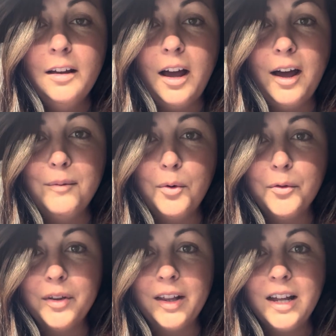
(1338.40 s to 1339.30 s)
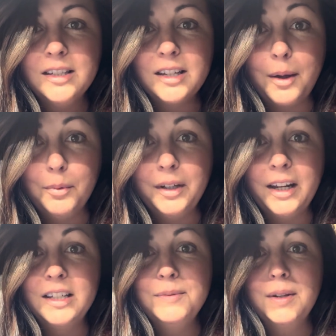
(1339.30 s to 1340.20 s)
over the last couple
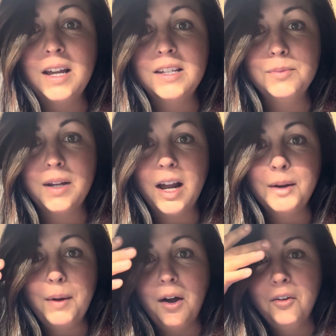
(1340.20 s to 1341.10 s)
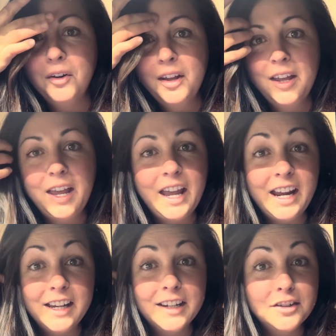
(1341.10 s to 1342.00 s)
days because we got about
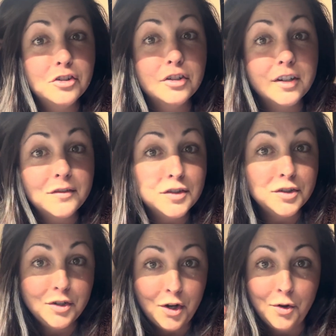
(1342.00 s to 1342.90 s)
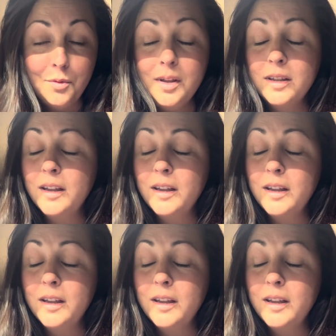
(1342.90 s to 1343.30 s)
8 inches of snow,